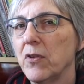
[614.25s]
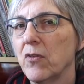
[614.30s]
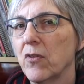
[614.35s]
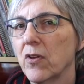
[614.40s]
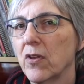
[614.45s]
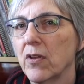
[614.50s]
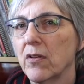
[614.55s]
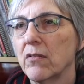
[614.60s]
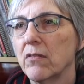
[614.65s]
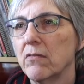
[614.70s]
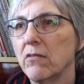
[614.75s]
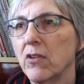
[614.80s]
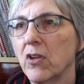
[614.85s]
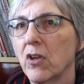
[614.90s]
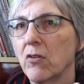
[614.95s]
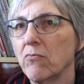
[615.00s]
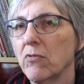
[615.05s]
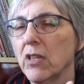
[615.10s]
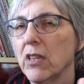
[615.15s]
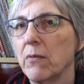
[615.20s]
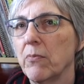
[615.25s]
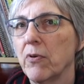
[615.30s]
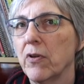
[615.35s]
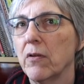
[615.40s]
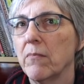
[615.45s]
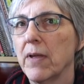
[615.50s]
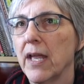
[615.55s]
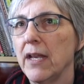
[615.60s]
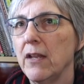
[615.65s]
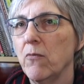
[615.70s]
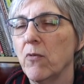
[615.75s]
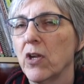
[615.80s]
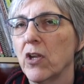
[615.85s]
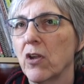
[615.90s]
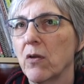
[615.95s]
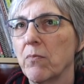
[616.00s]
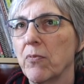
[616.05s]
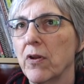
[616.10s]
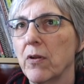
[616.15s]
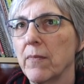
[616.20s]
You could really put them anywhere. You
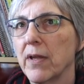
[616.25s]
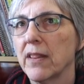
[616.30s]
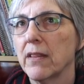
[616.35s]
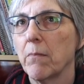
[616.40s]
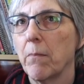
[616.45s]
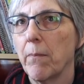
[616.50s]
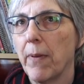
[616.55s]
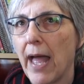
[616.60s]
could put them at the